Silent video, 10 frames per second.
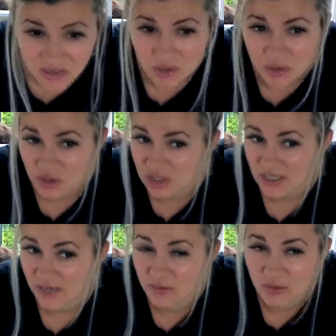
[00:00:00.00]
so you just
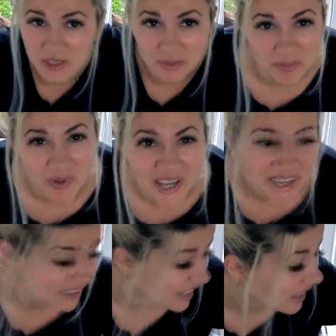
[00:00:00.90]
have to keep playing.